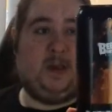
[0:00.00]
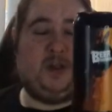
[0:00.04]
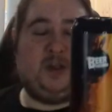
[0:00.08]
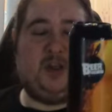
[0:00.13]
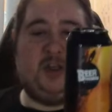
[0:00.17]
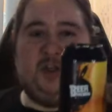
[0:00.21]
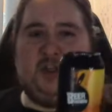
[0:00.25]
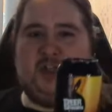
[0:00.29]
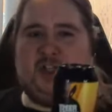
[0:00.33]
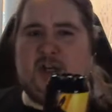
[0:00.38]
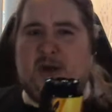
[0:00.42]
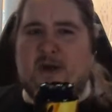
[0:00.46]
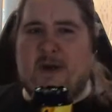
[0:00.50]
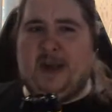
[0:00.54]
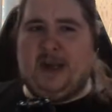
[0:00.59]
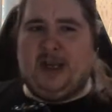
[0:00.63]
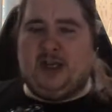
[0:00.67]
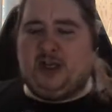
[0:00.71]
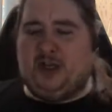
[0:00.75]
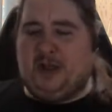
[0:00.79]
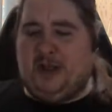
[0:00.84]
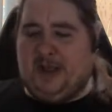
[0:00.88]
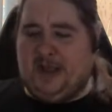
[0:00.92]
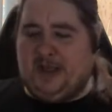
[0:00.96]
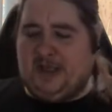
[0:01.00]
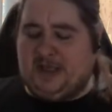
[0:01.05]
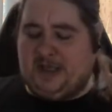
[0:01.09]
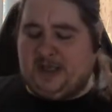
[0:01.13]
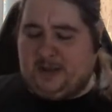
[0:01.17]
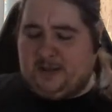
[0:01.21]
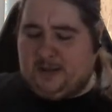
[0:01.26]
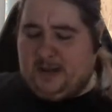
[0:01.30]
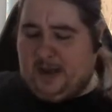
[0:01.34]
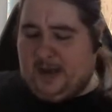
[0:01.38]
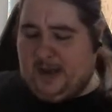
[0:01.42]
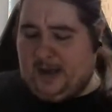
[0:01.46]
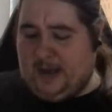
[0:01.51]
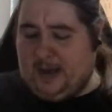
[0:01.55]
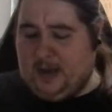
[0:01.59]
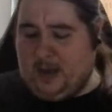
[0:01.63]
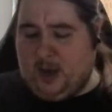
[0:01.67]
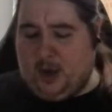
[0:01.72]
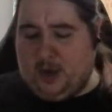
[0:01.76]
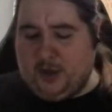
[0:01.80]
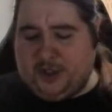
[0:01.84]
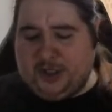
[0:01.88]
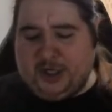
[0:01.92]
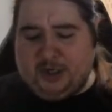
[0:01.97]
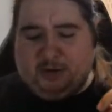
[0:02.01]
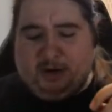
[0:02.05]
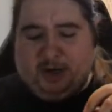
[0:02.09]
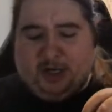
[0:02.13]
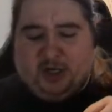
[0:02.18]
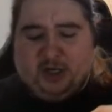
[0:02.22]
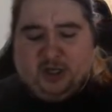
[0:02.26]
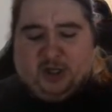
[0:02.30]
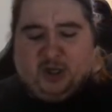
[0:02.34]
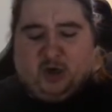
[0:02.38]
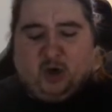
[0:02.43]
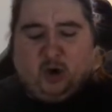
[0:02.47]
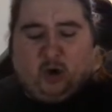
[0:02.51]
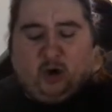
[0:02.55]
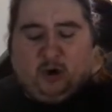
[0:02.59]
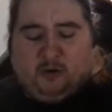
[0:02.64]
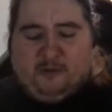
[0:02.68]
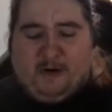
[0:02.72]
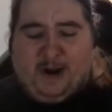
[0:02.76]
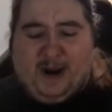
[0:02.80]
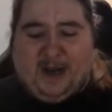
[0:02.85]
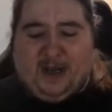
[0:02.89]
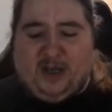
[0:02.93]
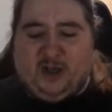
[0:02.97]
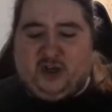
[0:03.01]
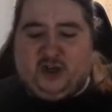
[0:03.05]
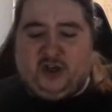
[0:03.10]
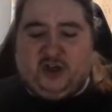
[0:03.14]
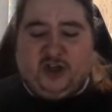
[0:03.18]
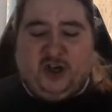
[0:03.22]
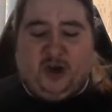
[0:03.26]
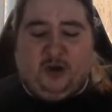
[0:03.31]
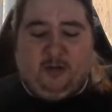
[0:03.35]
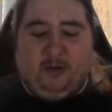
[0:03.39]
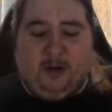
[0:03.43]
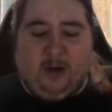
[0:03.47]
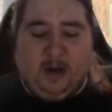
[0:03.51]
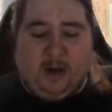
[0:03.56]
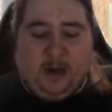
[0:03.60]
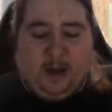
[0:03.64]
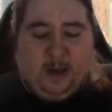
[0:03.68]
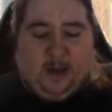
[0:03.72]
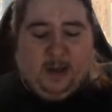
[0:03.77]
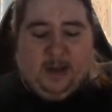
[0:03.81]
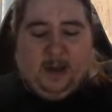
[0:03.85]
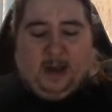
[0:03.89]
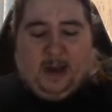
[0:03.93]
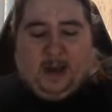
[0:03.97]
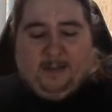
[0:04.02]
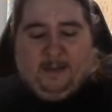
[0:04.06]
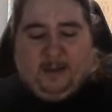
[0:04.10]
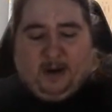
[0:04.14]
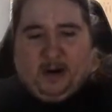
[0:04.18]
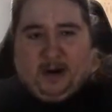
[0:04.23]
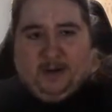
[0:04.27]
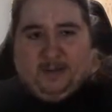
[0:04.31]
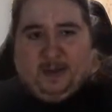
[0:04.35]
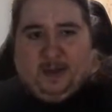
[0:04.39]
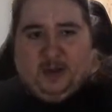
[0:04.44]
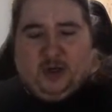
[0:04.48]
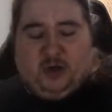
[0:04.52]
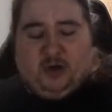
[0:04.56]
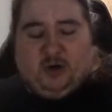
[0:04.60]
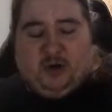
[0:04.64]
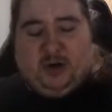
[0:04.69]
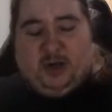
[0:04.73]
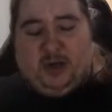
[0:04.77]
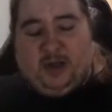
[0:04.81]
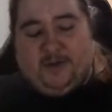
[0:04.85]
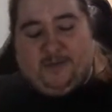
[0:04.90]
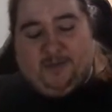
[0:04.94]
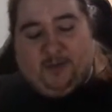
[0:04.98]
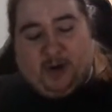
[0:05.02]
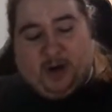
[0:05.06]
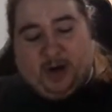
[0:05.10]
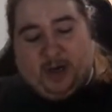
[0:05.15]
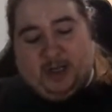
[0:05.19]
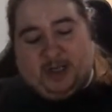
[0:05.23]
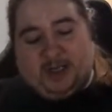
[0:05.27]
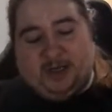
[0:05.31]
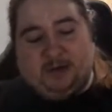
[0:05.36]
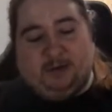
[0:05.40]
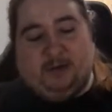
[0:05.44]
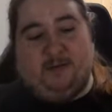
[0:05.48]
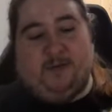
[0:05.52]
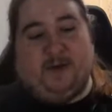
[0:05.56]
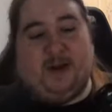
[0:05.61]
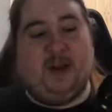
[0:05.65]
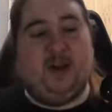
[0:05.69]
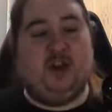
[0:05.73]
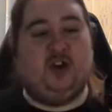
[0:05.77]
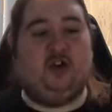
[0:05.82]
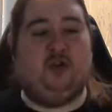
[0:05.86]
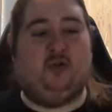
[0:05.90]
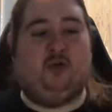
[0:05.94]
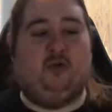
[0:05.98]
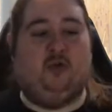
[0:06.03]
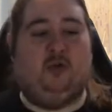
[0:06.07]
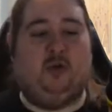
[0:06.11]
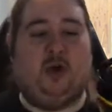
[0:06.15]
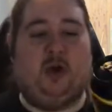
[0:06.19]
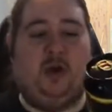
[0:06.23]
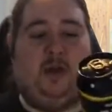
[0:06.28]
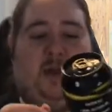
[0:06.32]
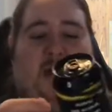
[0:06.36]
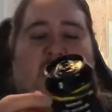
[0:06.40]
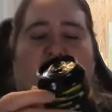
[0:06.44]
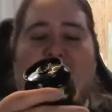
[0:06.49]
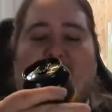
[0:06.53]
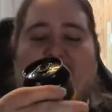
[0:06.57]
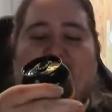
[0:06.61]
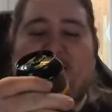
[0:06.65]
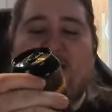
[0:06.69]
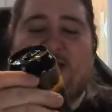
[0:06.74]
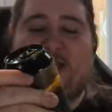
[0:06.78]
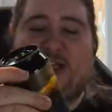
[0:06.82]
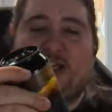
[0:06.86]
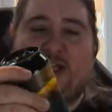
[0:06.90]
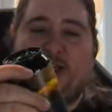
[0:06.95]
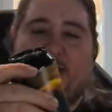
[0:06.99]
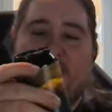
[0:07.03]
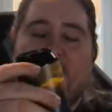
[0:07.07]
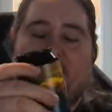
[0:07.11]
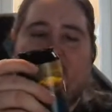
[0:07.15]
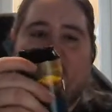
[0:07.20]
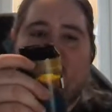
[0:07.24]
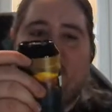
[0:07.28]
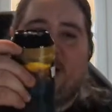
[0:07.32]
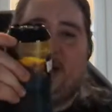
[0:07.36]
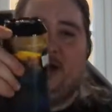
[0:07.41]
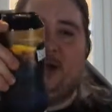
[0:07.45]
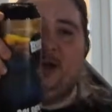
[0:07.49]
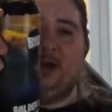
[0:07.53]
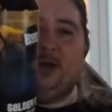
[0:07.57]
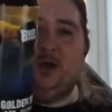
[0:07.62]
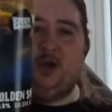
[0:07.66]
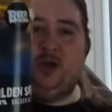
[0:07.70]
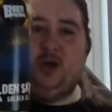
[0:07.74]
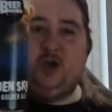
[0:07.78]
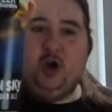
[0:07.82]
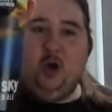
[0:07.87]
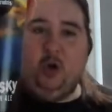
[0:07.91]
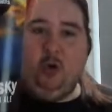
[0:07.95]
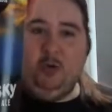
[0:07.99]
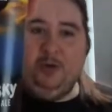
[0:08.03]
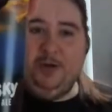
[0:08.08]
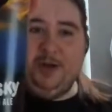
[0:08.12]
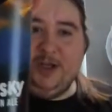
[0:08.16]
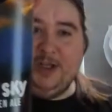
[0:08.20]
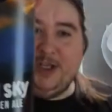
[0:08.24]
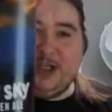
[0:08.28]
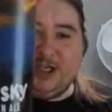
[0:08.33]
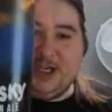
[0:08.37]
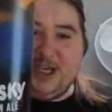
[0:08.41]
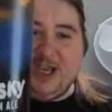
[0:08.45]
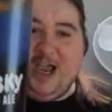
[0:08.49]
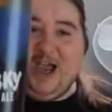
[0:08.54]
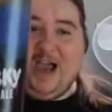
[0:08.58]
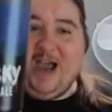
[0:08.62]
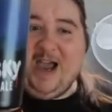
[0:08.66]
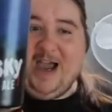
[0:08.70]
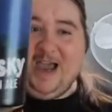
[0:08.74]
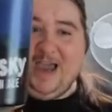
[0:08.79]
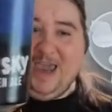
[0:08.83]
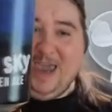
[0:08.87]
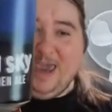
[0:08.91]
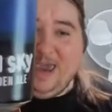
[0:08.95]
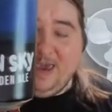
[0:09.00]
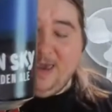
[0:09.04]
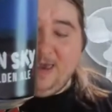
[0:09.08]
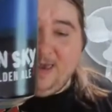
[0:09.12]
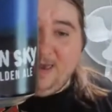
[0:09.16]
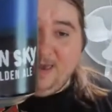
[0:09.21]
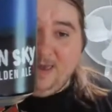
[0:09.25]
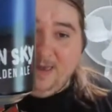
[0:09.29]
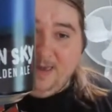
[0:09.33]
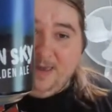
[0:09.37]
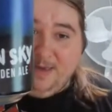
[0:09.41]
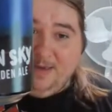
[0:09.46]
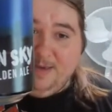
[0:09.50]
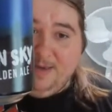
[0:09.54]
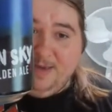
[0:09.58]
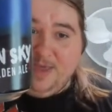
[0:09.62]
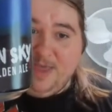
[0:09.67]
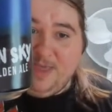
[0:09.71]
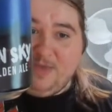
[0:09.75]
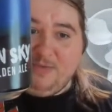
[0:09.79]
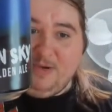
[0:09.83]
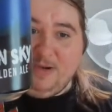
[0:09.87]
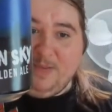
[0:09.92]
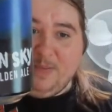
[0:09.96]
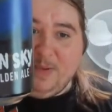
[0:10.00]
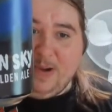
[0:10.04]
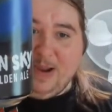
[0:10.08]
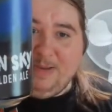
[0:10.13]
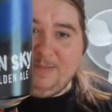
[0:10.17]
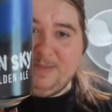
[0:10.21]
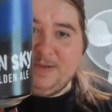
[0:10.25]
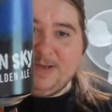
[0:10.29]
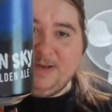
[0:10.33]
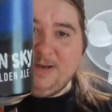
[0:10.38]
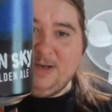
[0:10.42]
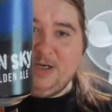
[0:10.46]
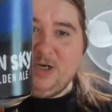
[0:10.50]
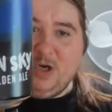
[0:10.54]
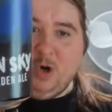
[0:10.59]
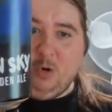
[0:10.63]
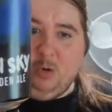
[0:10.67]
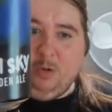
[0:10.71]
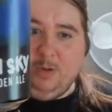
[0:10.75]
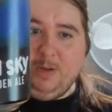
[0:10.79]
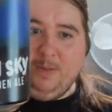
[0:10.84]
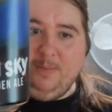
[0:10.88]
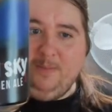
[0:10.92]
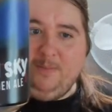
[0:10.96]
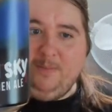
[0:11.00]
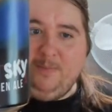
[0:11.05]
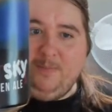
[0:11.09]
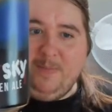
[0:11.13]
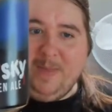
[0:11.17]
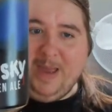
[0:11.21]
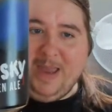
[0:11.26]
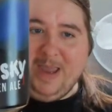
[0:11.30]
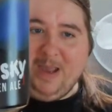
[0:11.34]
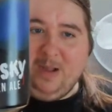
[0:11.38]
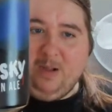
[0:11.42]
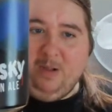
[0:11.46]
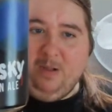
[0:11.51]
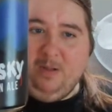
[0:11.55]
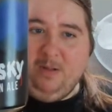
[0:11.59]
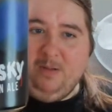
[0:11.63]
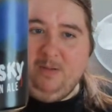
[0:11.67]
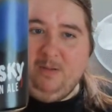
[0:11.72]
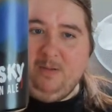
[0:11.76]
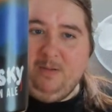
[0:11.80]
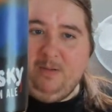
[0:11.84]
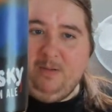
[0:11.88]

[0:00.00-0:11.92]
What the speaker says: So there's 2 each of these. I've got 2 each of the core range, so I'm not going to bother showing you fucking 2 of each. Oh, look at that. Golden Sky. 3.8% golden ale.